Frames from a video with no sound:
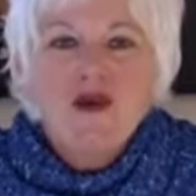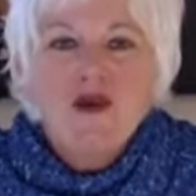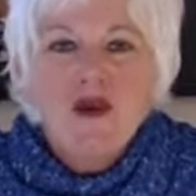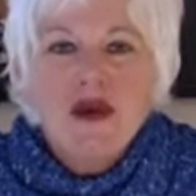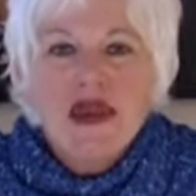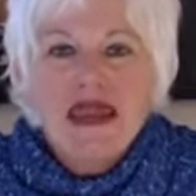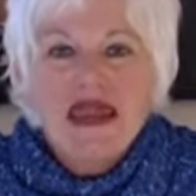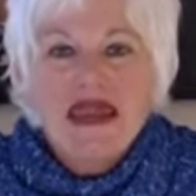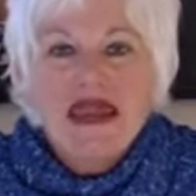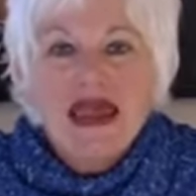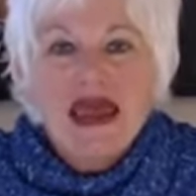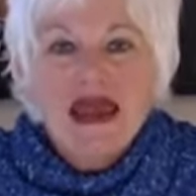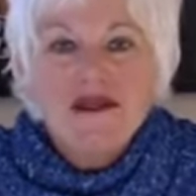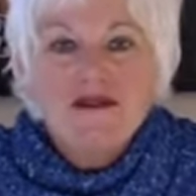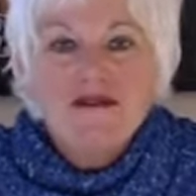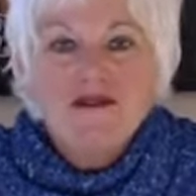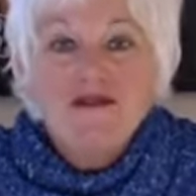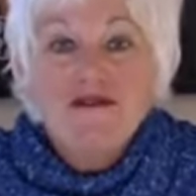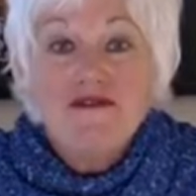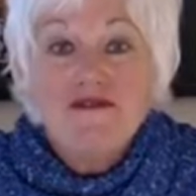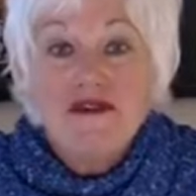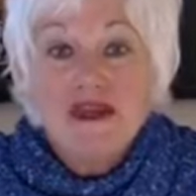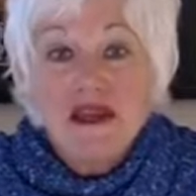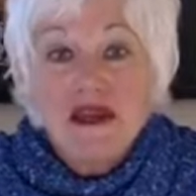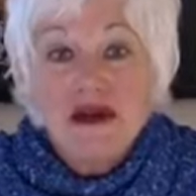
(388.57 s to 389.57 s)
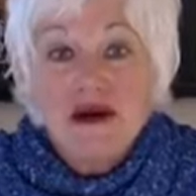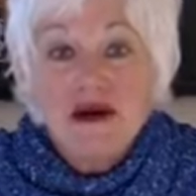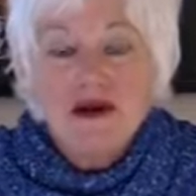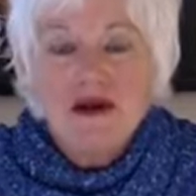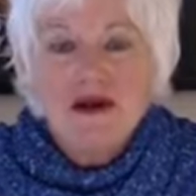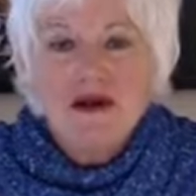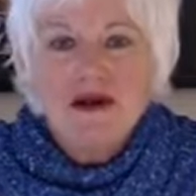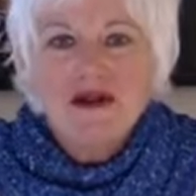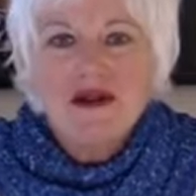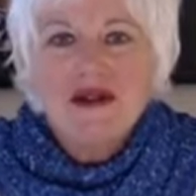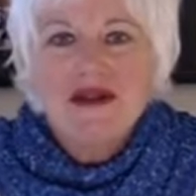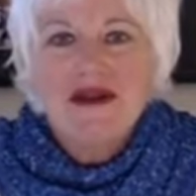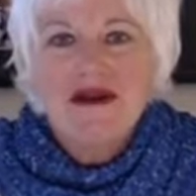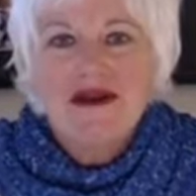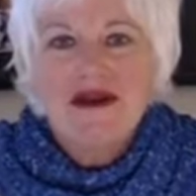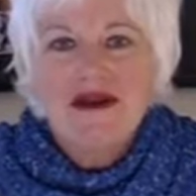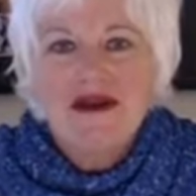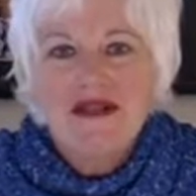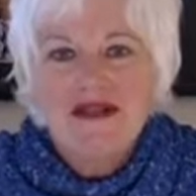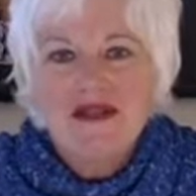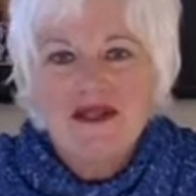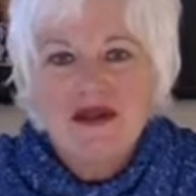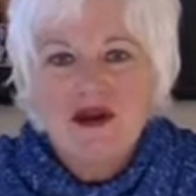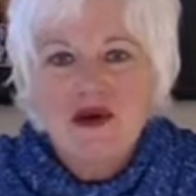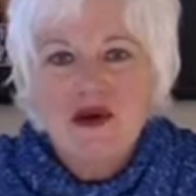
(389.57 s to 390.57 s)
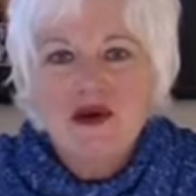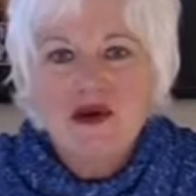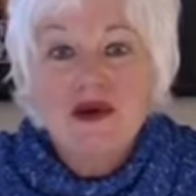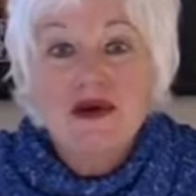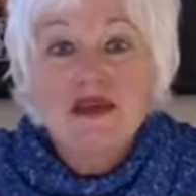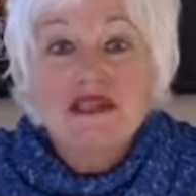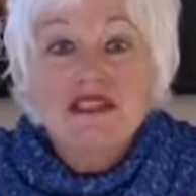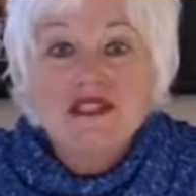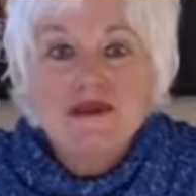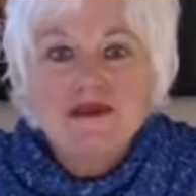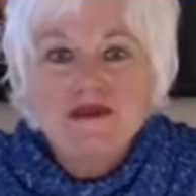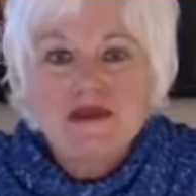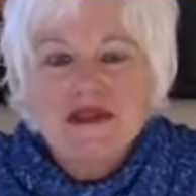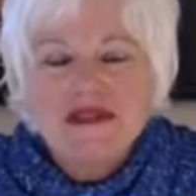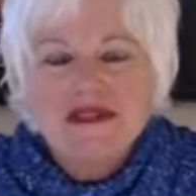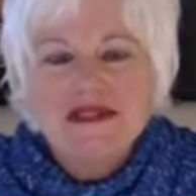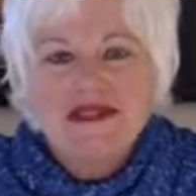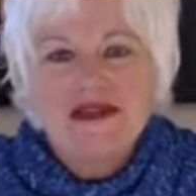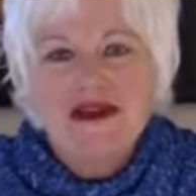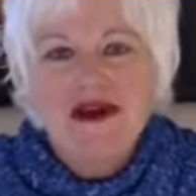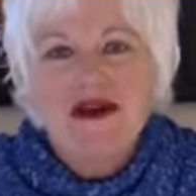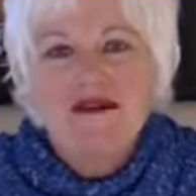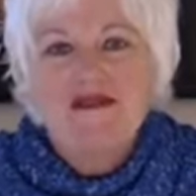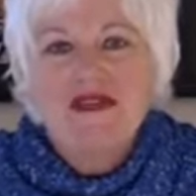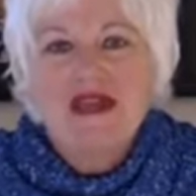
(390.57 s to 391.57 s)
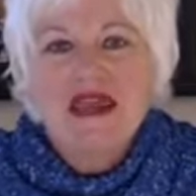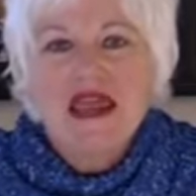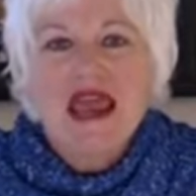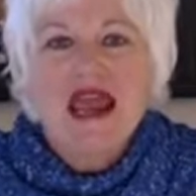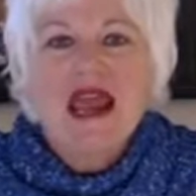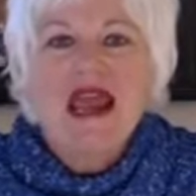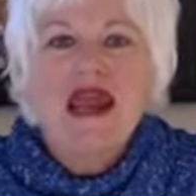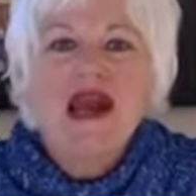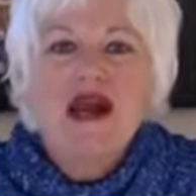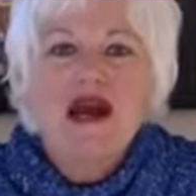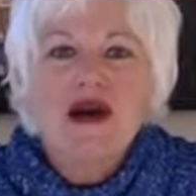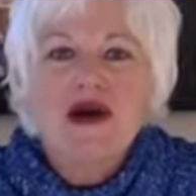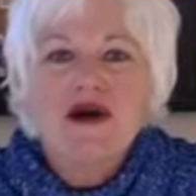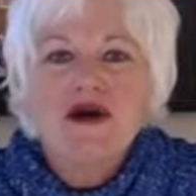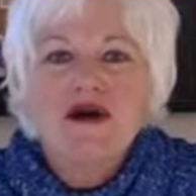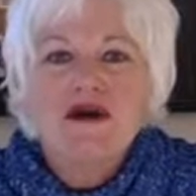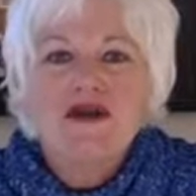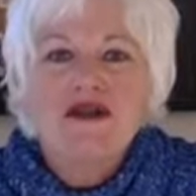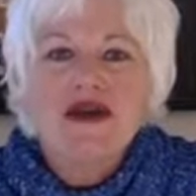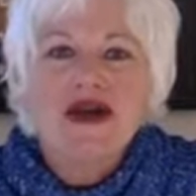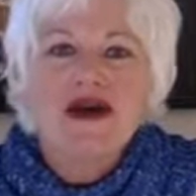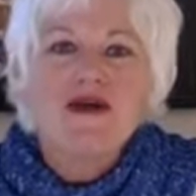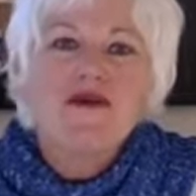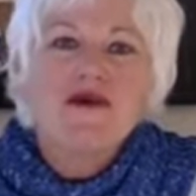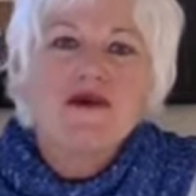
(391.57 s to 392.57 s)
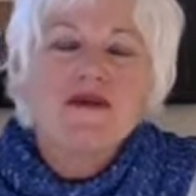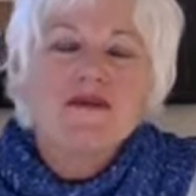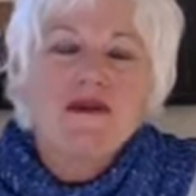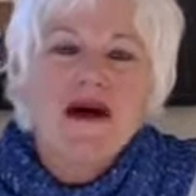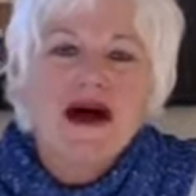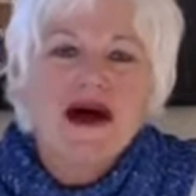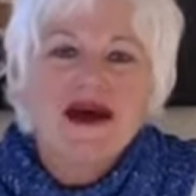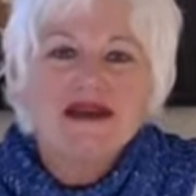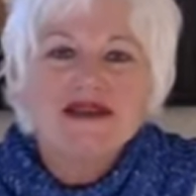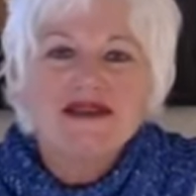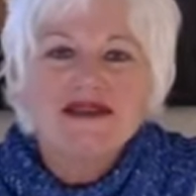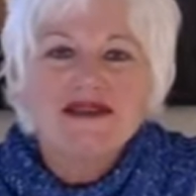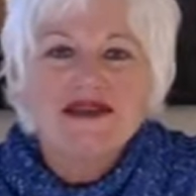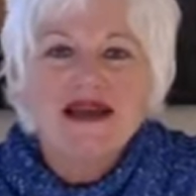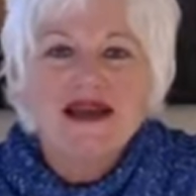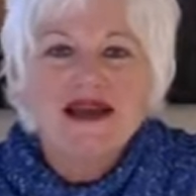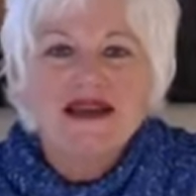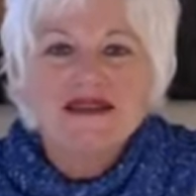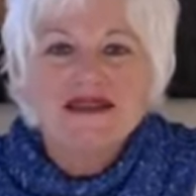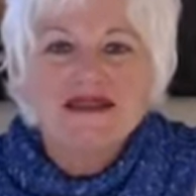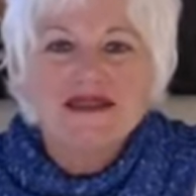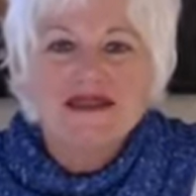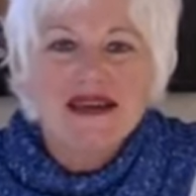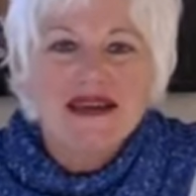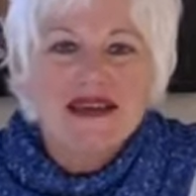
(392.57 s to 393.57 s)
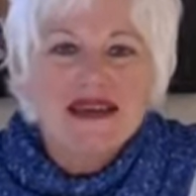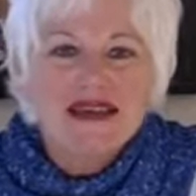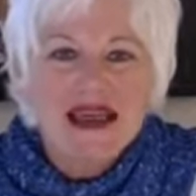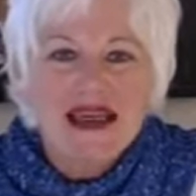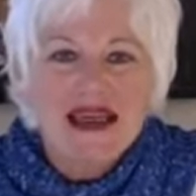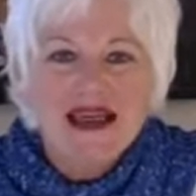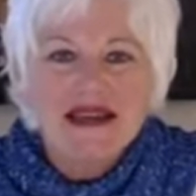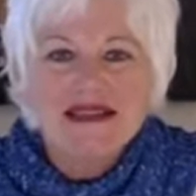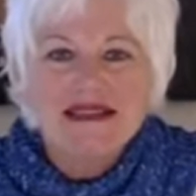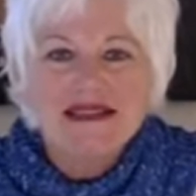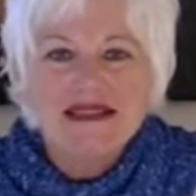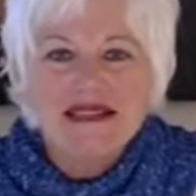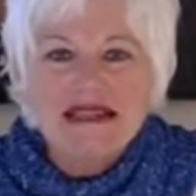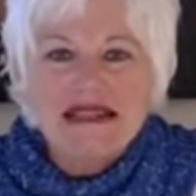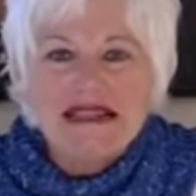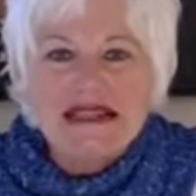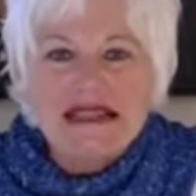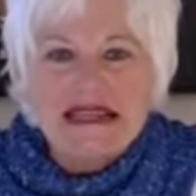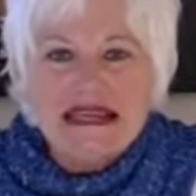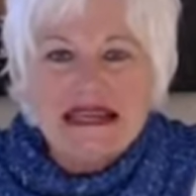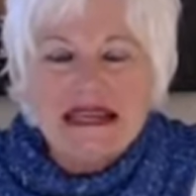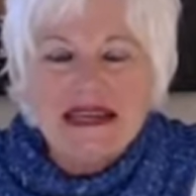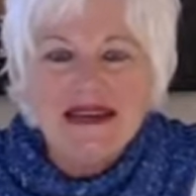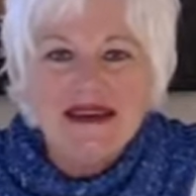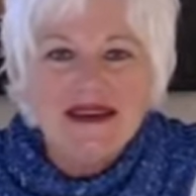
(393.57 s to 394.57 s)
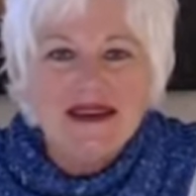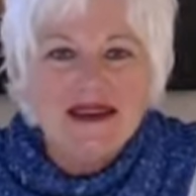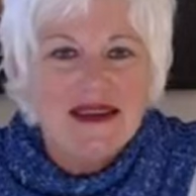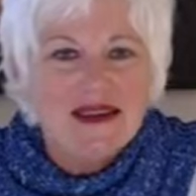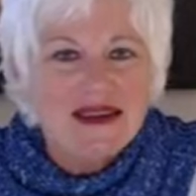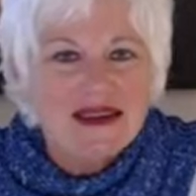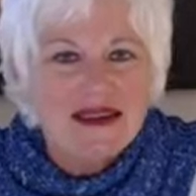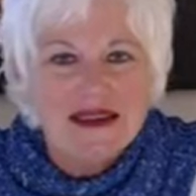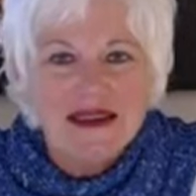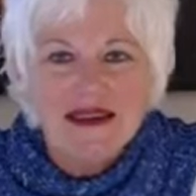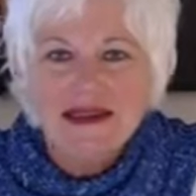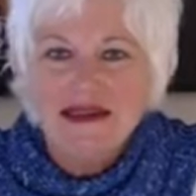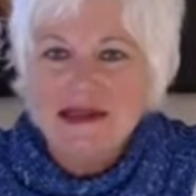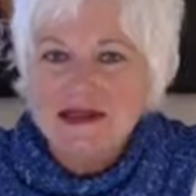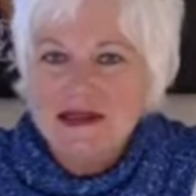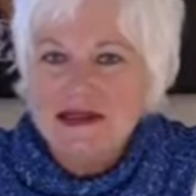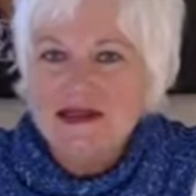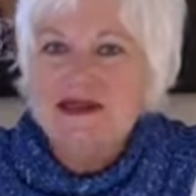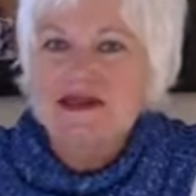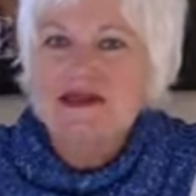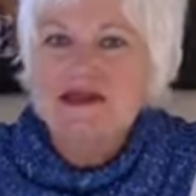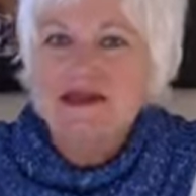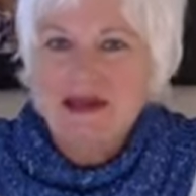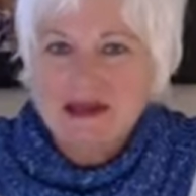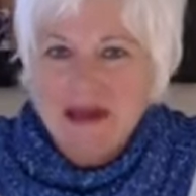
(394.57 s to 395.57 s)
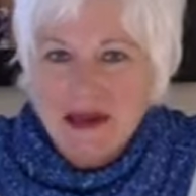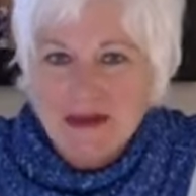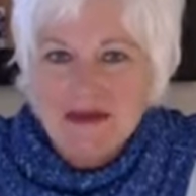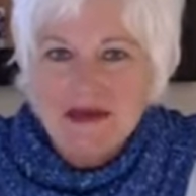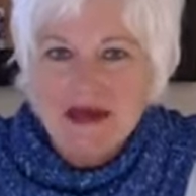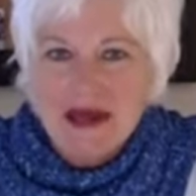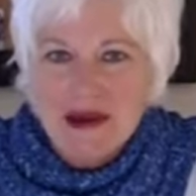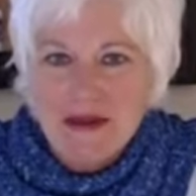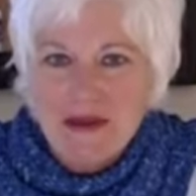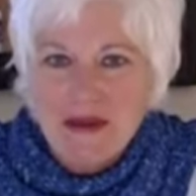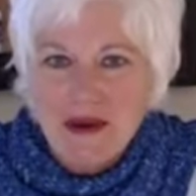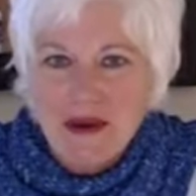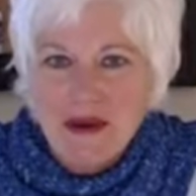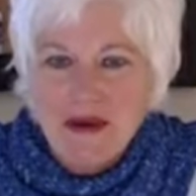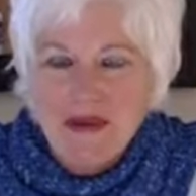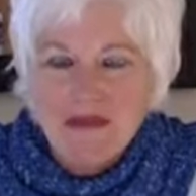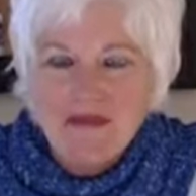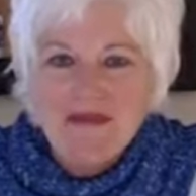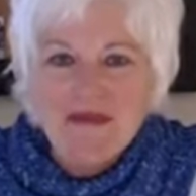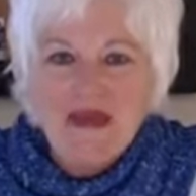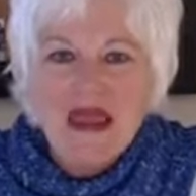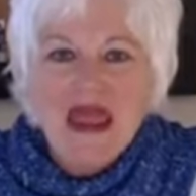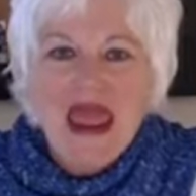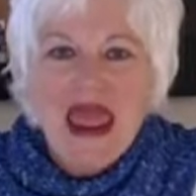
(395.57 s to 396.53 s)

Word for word: We can feel the crispness of the air that reminds us that, yes, indeed, it is September.